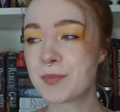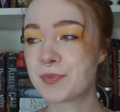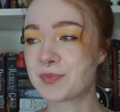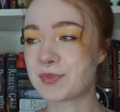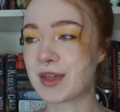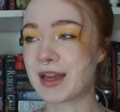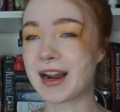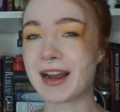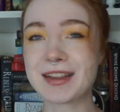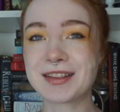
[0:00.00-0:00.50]

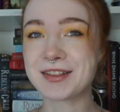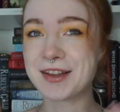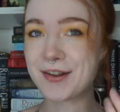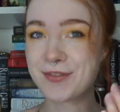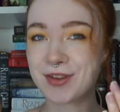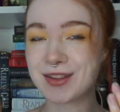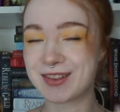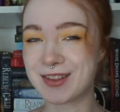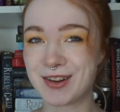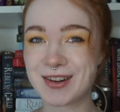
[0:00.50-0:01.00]
that I love
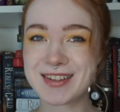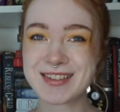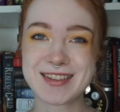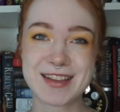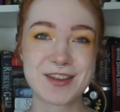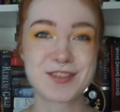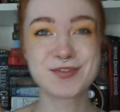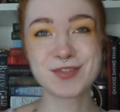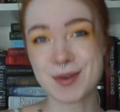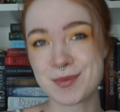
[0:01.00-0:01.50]
that there is
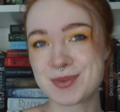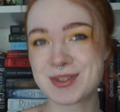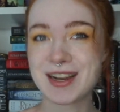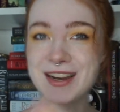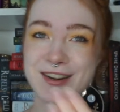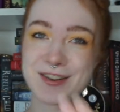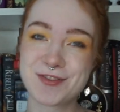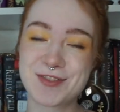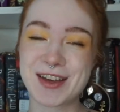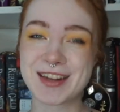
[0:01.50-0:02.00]
that flip
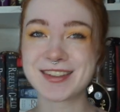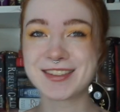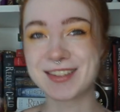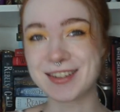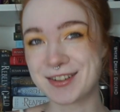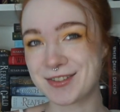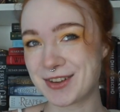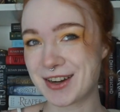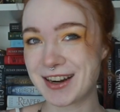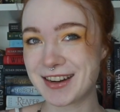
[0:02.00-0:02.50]
side of fantasy
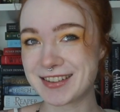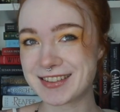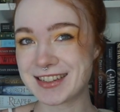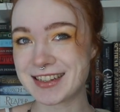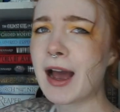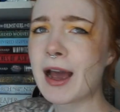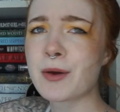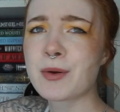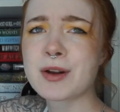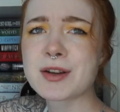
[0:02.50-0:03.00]
and
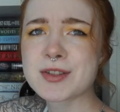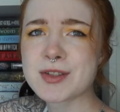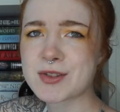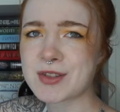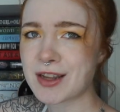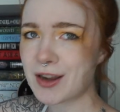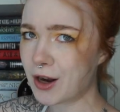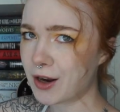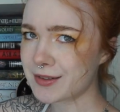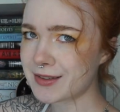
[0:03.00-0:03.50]
reality. I would also
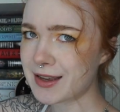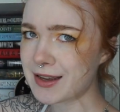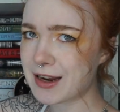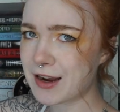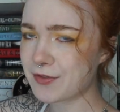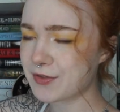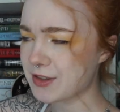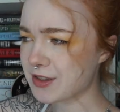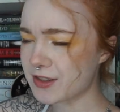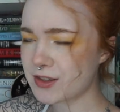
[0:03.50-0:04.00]
say, oddly
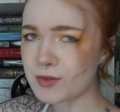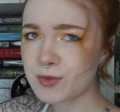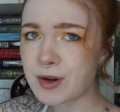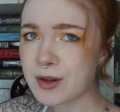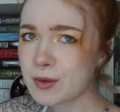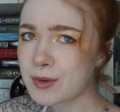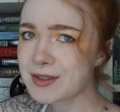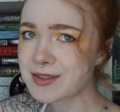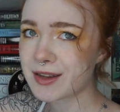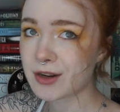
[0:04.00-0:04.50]
enough, this is one of
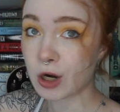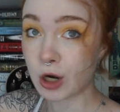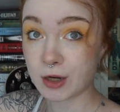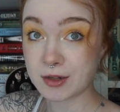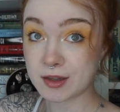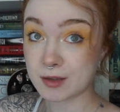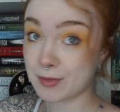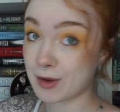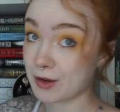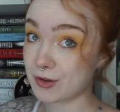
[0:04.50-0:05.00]
the ones that
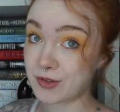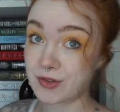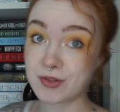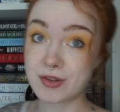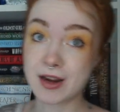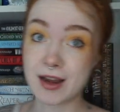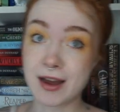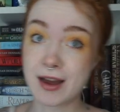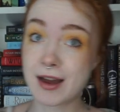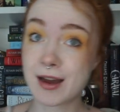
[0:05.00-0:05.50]
hurt the
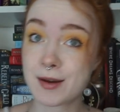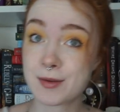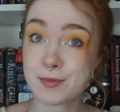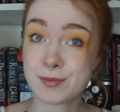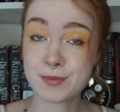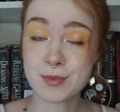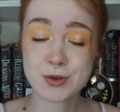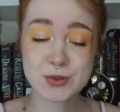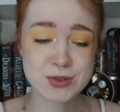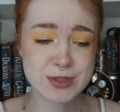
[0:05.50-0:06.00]
most,
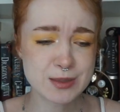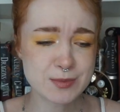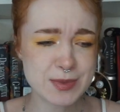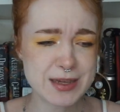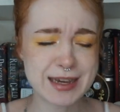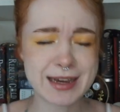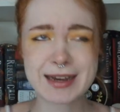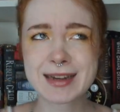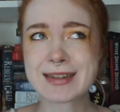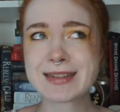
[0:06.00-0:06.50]
mostly
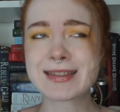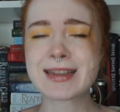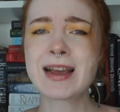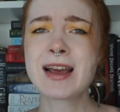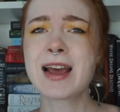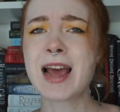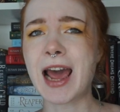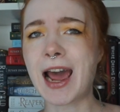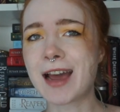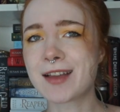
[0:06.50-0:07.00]
because
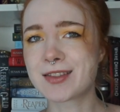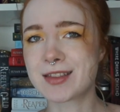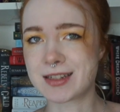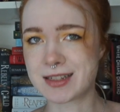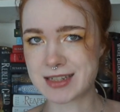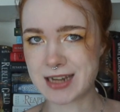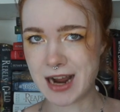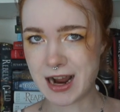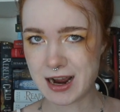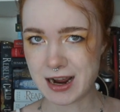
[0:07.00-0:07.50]
at the
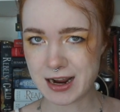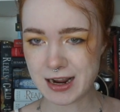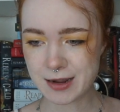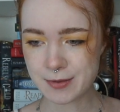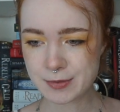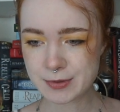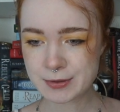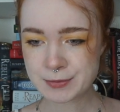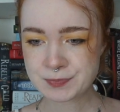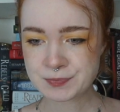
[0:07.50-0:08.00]

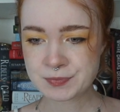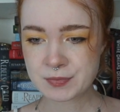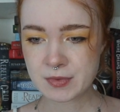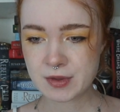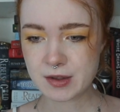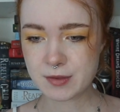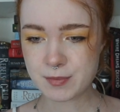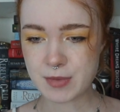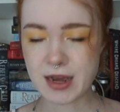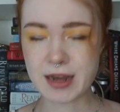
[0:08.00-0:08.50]
time,
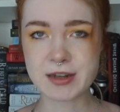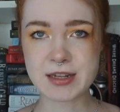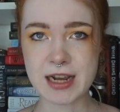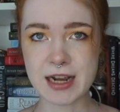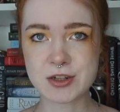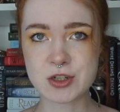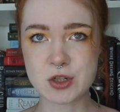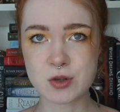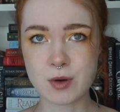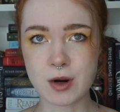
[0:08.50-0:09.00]
my
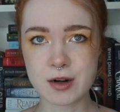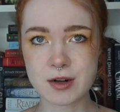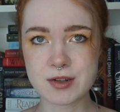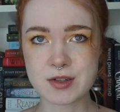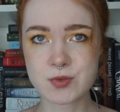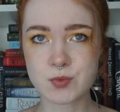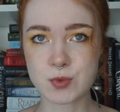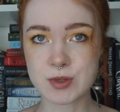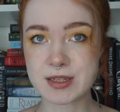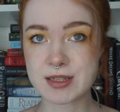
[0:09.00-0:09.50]
tattoo
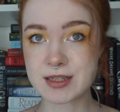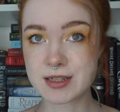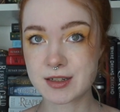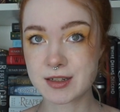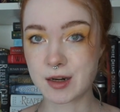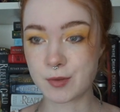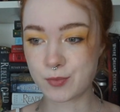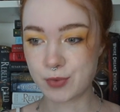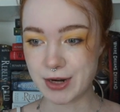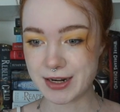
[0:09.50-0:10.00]
artist was still
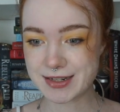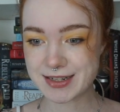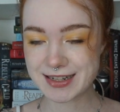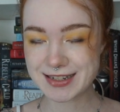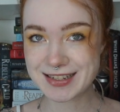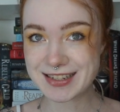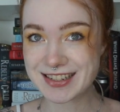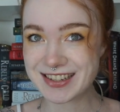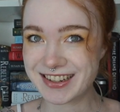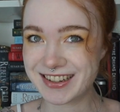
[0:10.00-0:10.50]
an
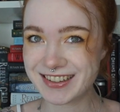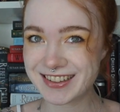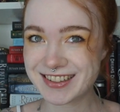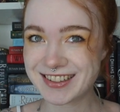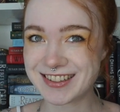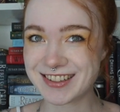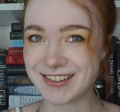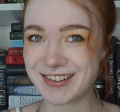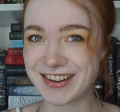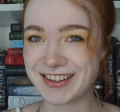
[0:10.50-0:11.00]
apprentice,
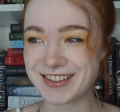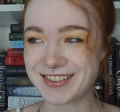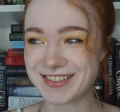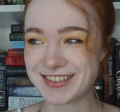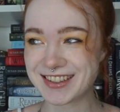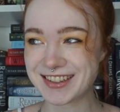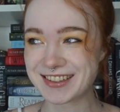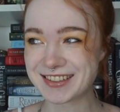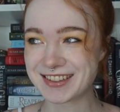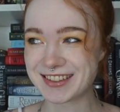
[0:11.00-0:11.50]
so I don't
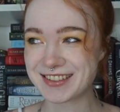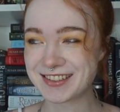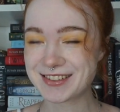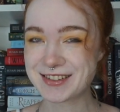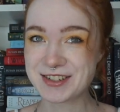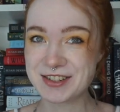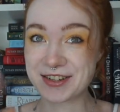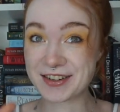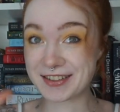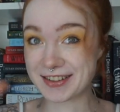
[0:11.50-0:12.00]
think that
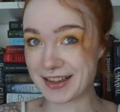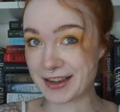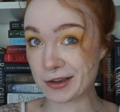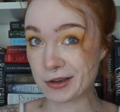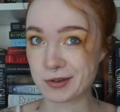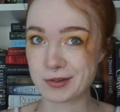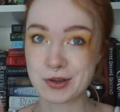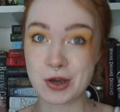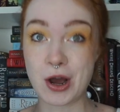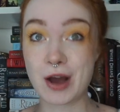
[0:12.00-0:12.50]
she had
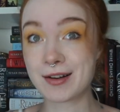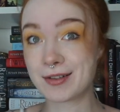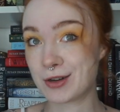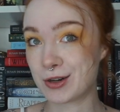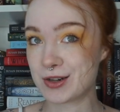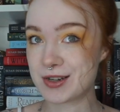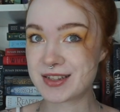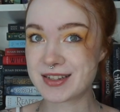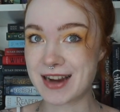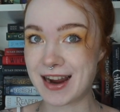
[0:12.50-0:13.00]
like gotten
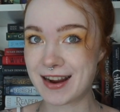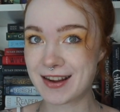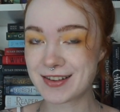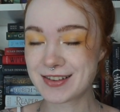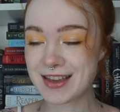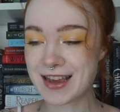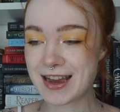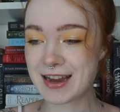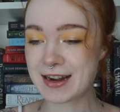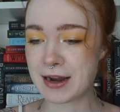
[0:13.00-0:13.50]
her style
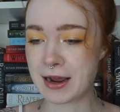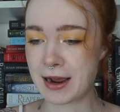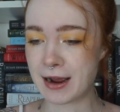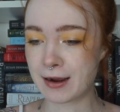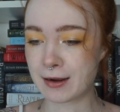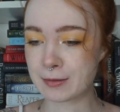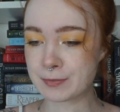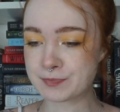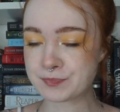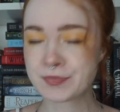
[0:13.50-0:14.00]
yet.
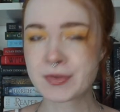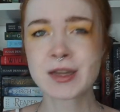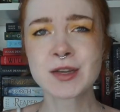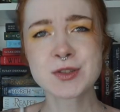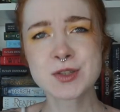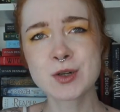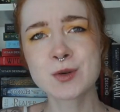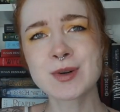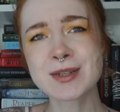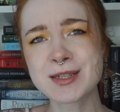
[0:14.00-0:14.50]

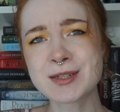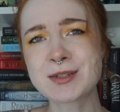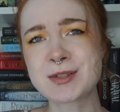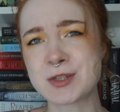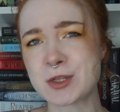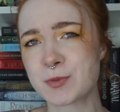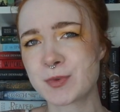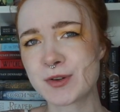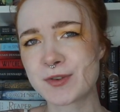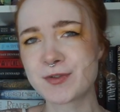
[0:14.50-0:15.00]
So it wasn't
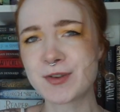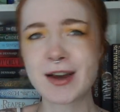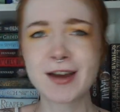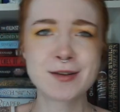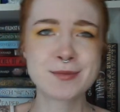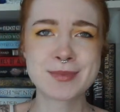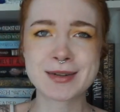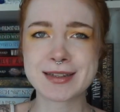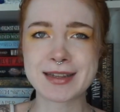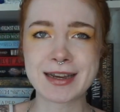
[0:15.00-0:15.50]
super
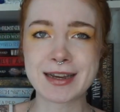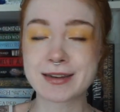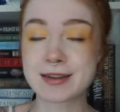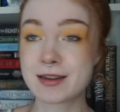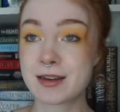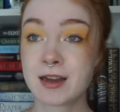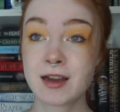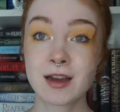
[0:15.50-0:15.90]
fun, but like,